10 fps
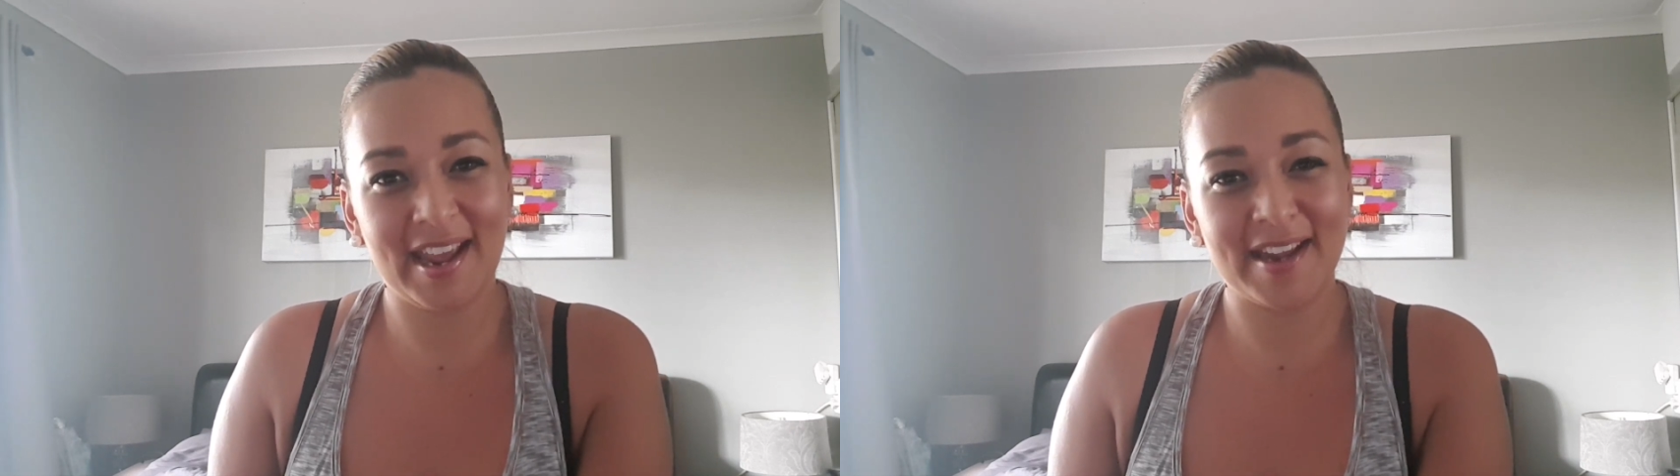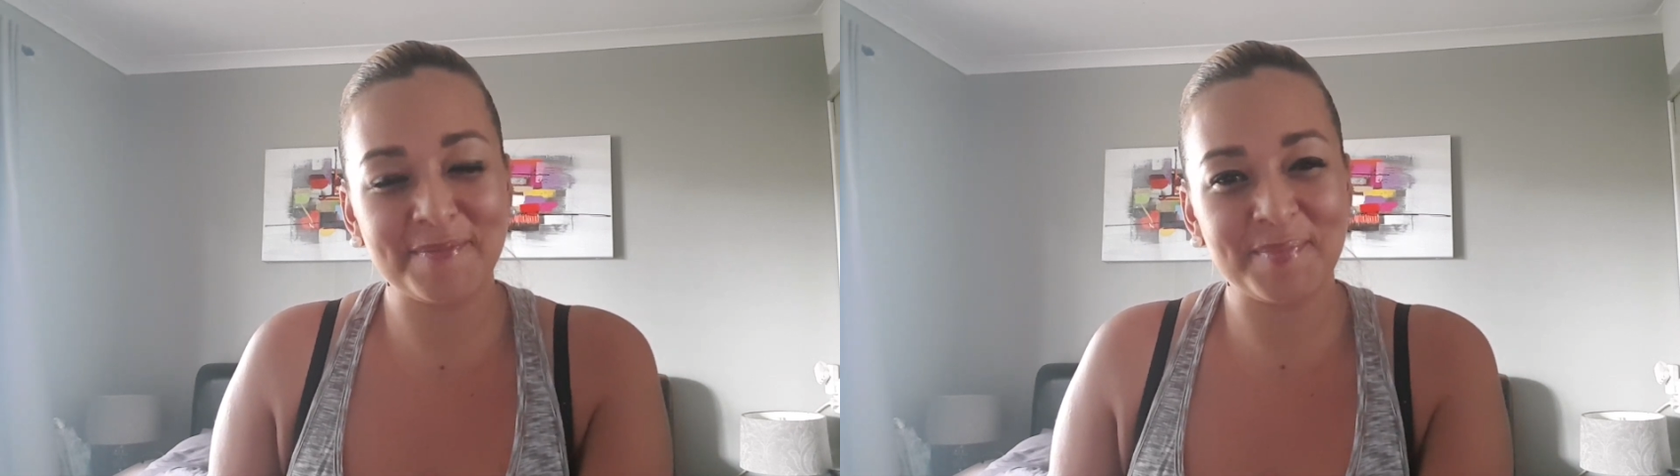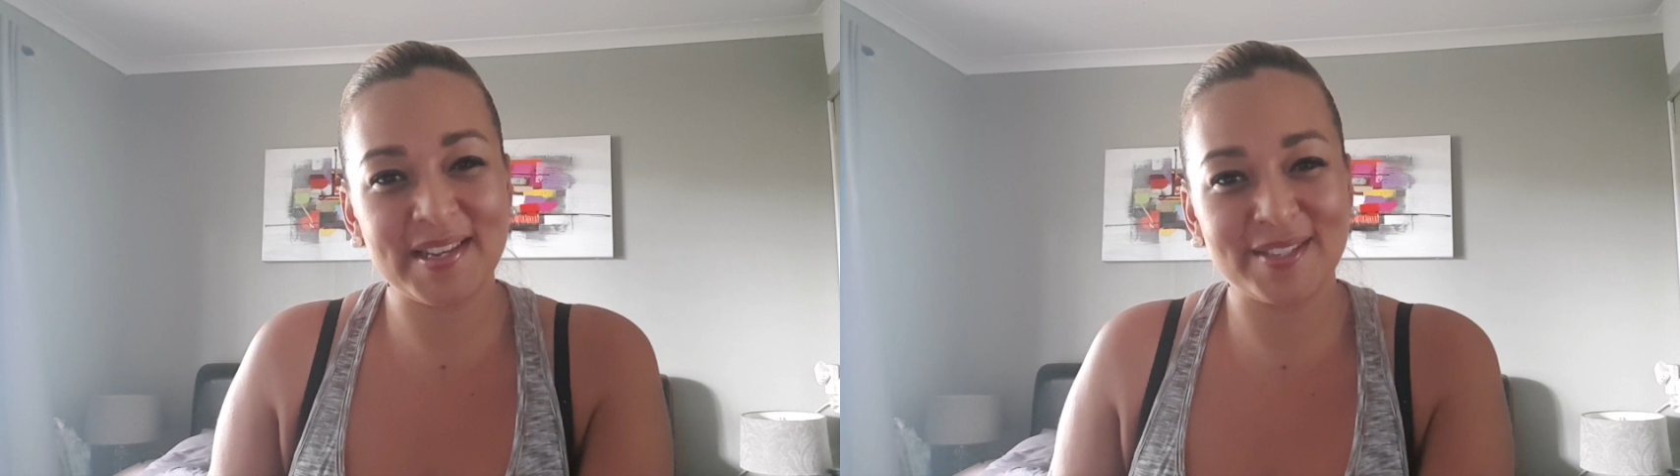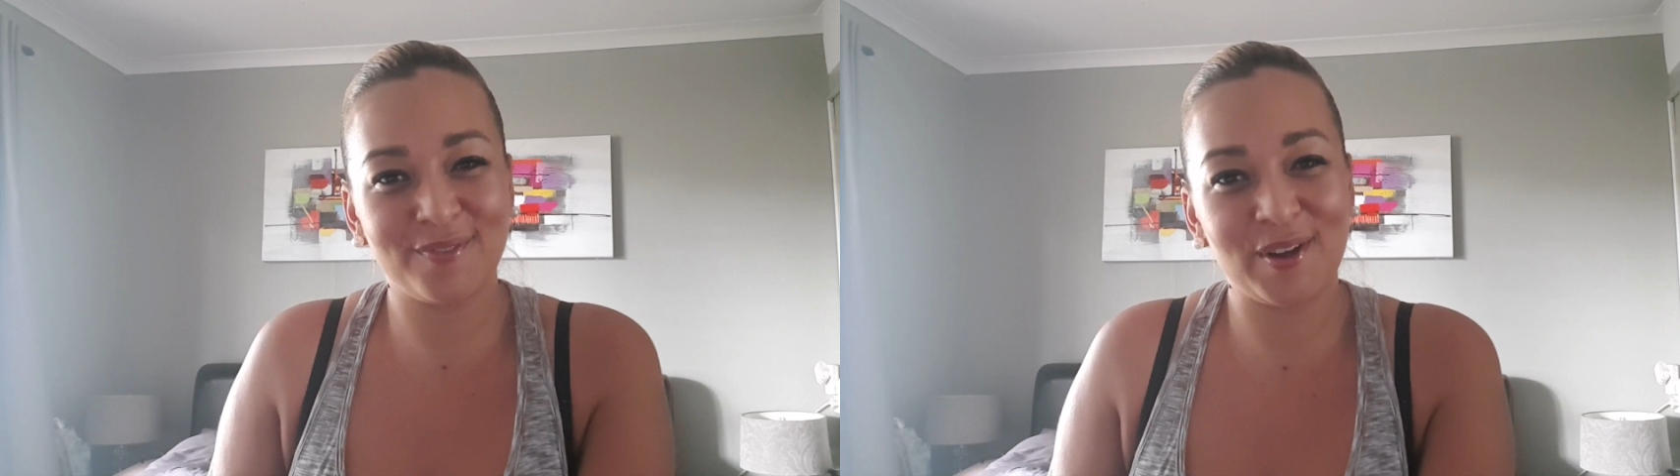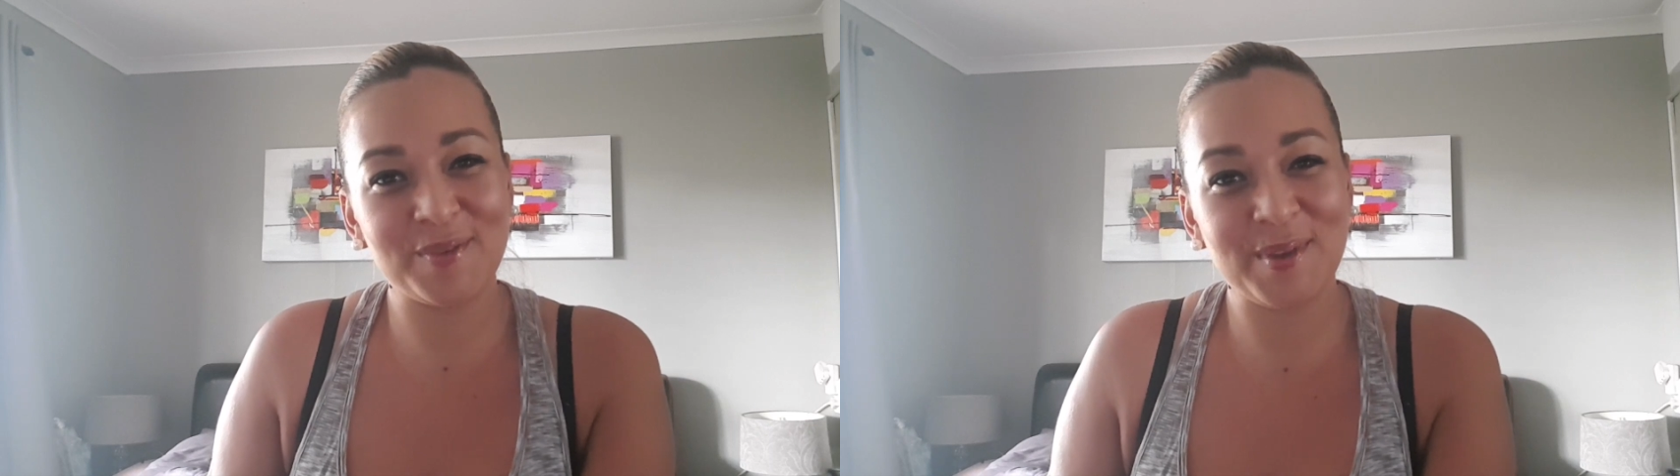and please
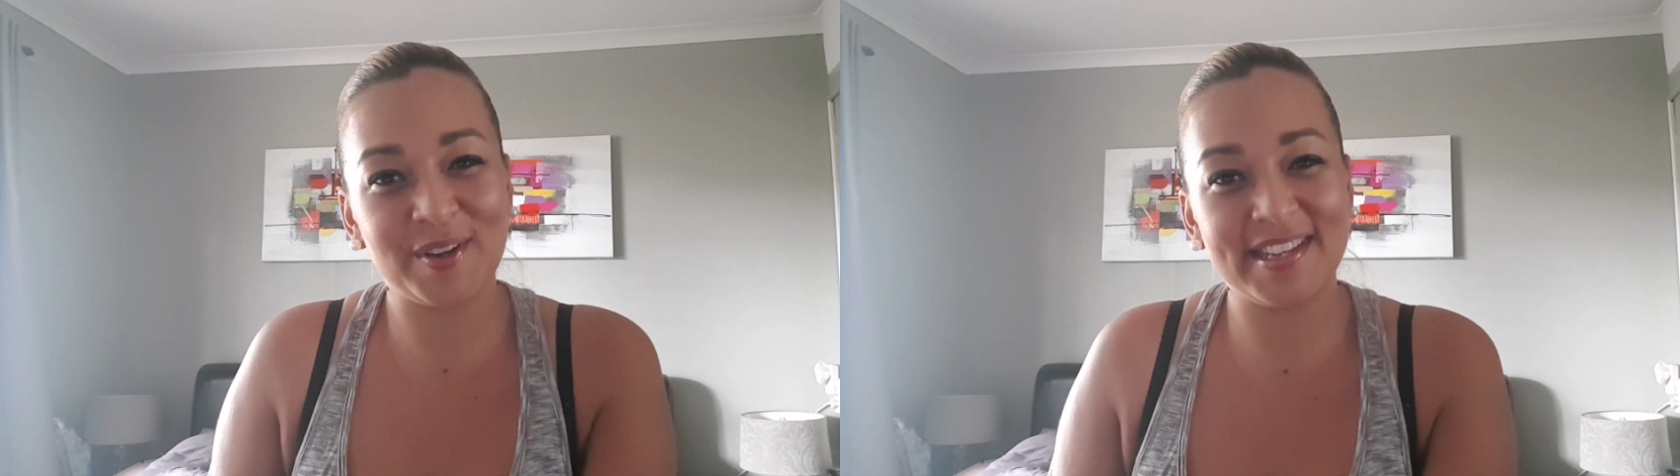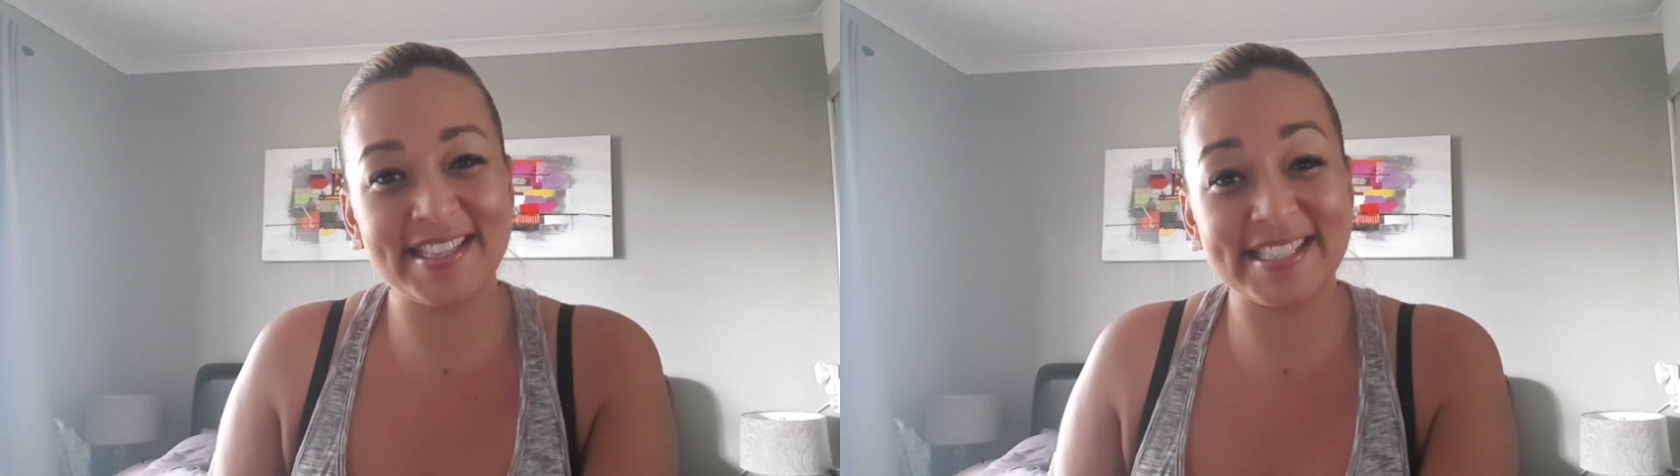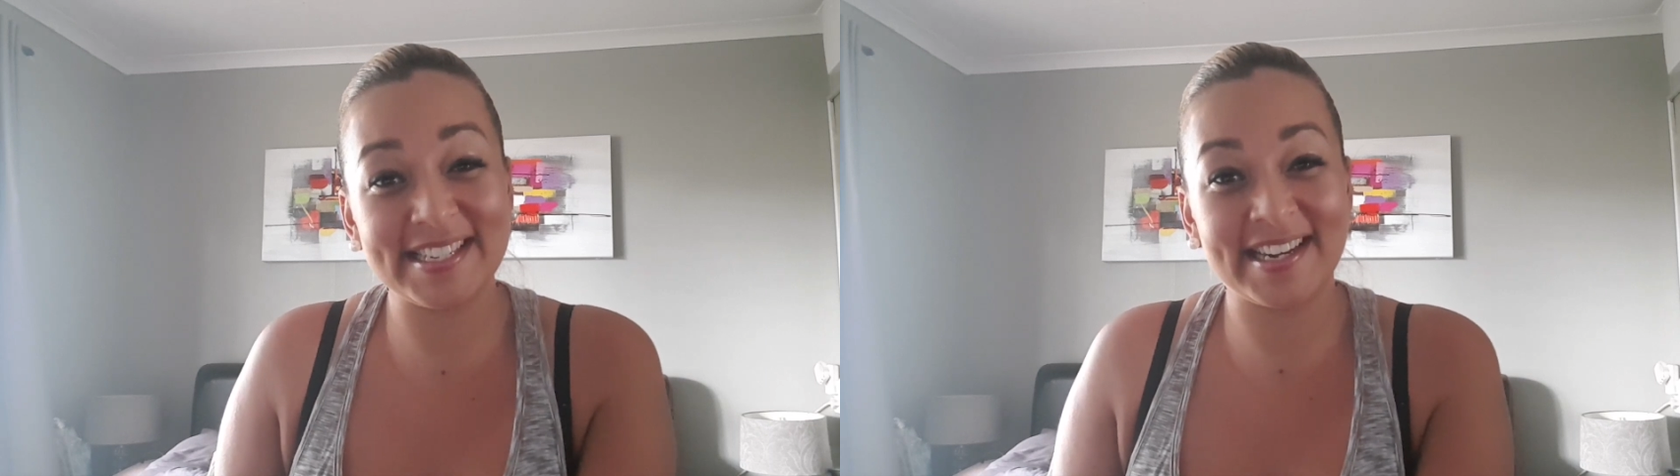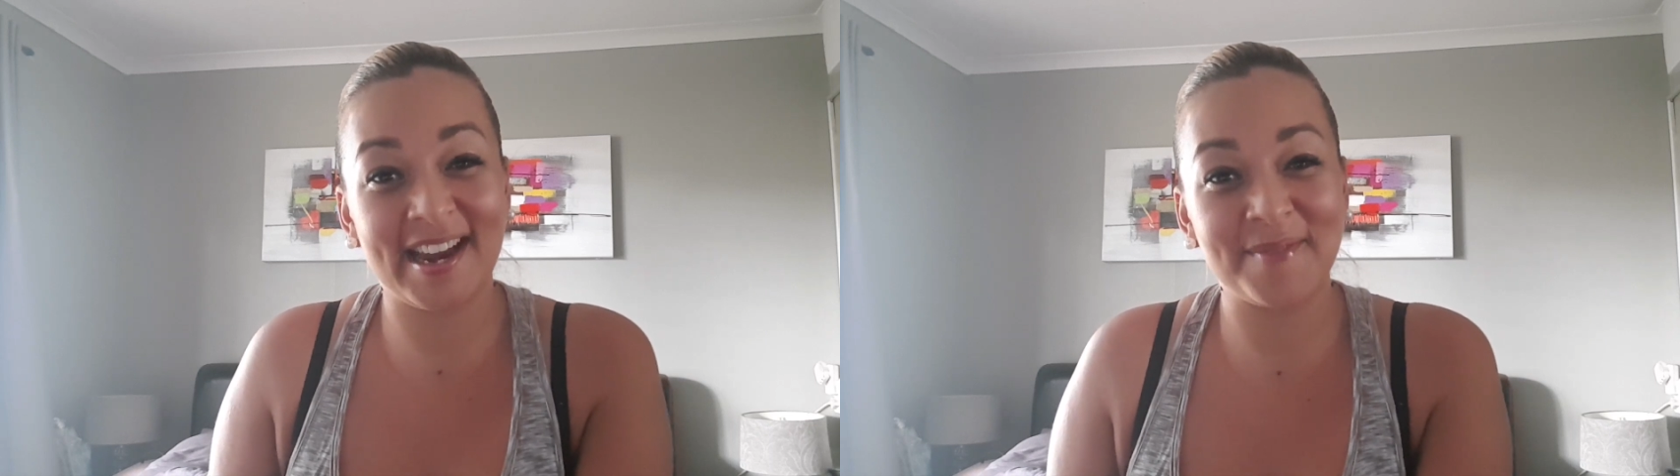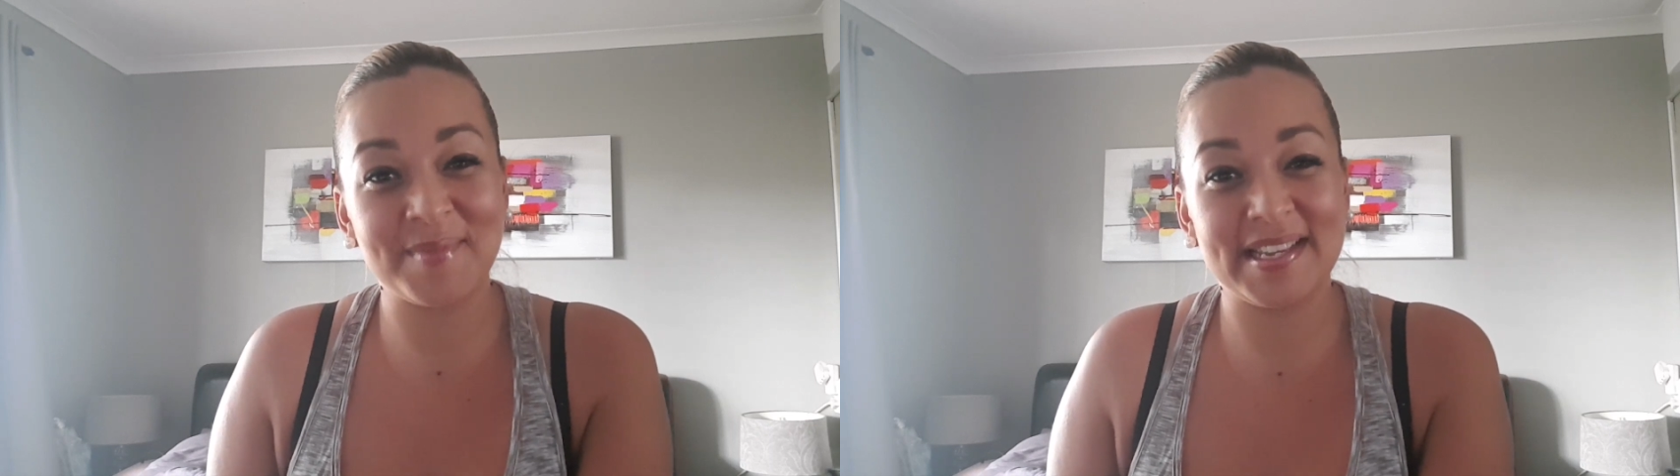follow me on Instagram.